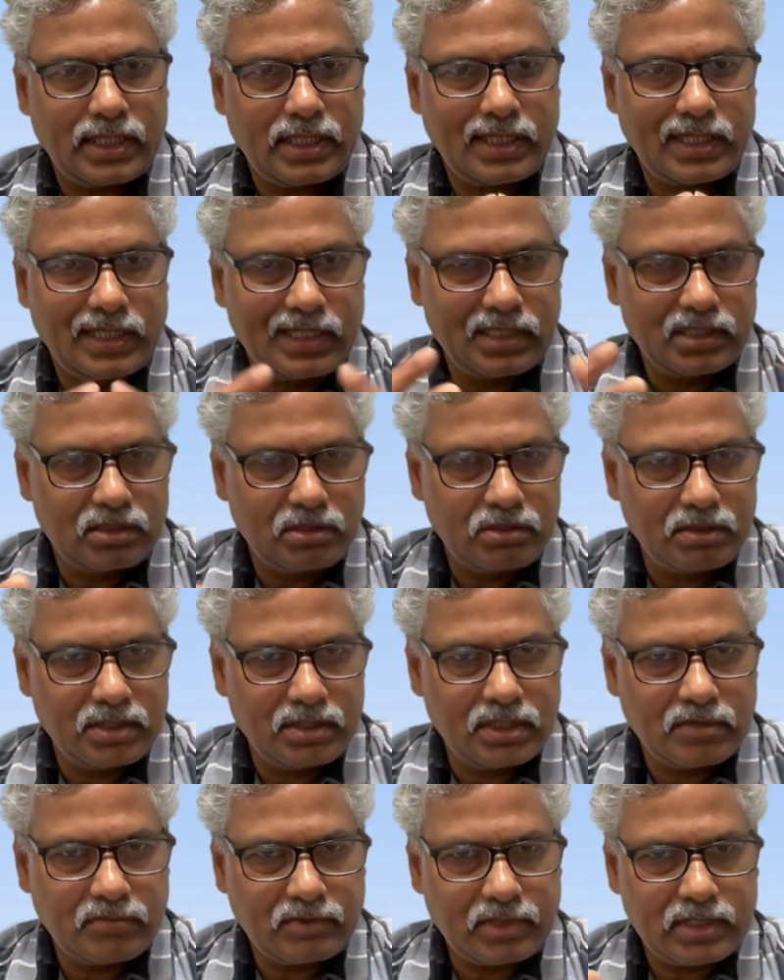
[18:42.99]
including
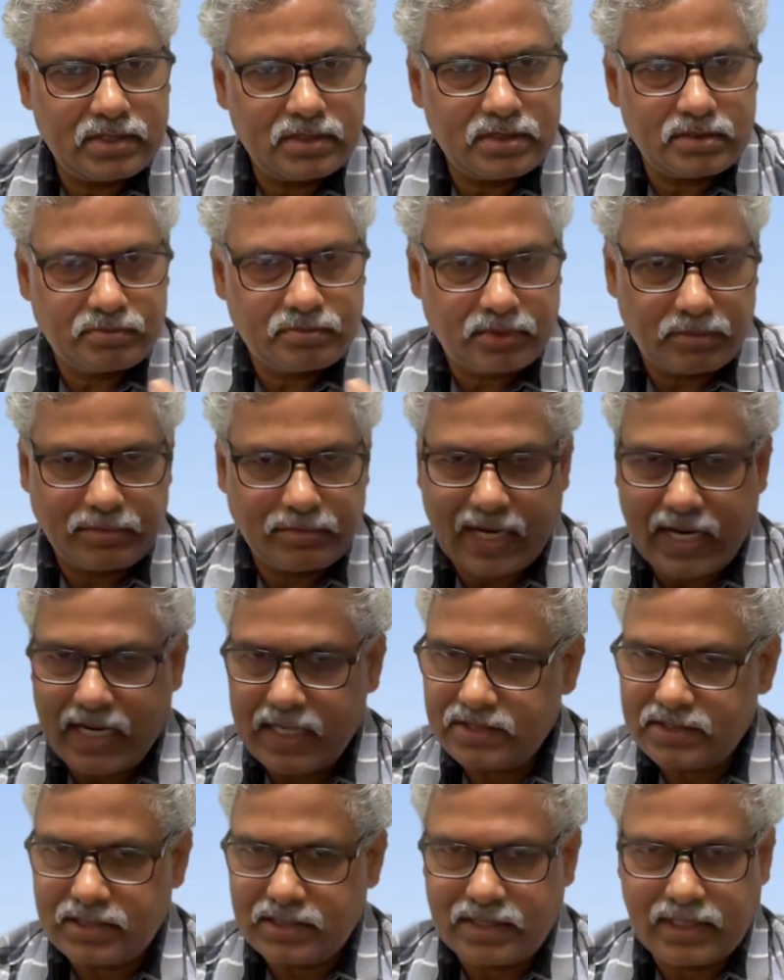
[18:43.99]
the ones from
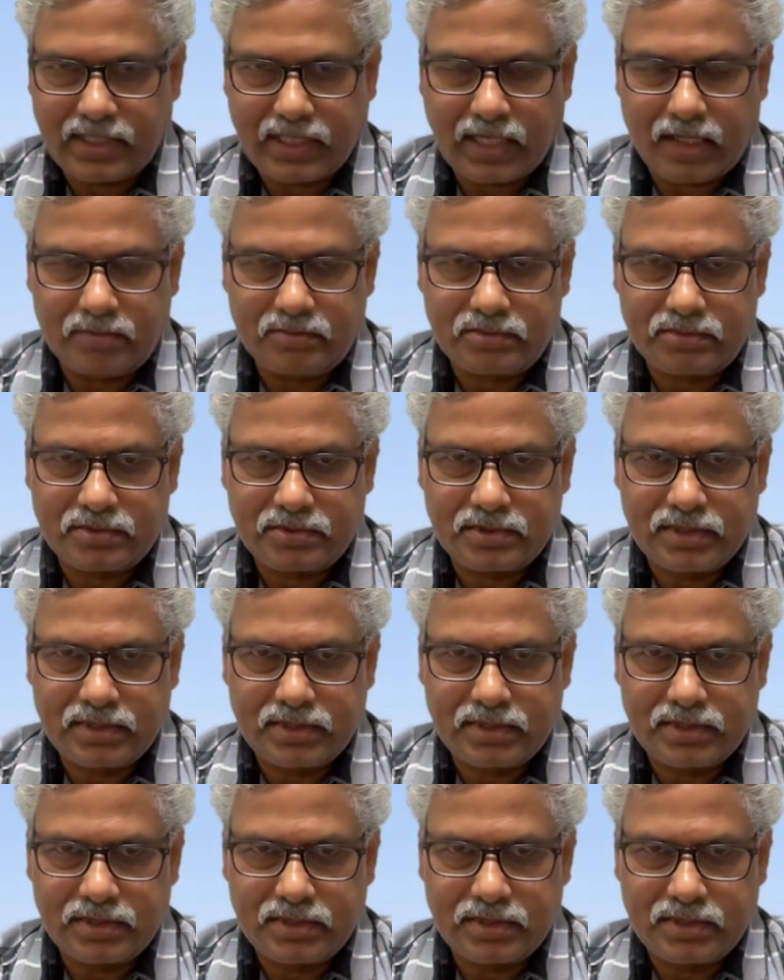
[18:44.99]
ancient times.